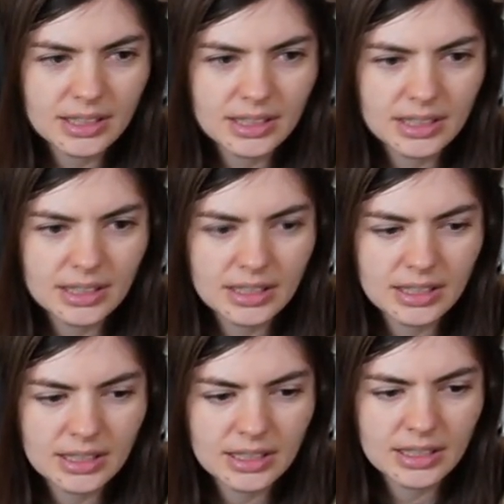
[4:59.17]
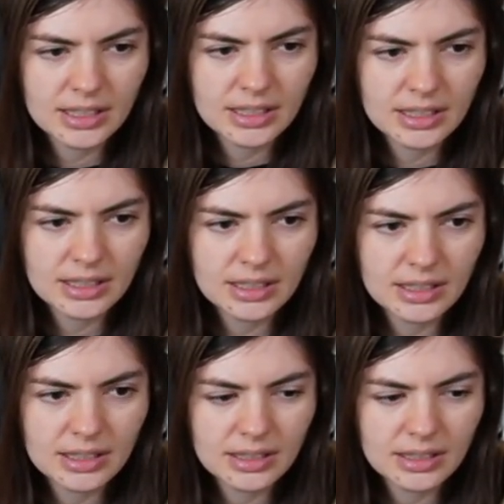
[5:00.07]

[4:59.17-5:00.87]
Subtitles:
Nobody speaks.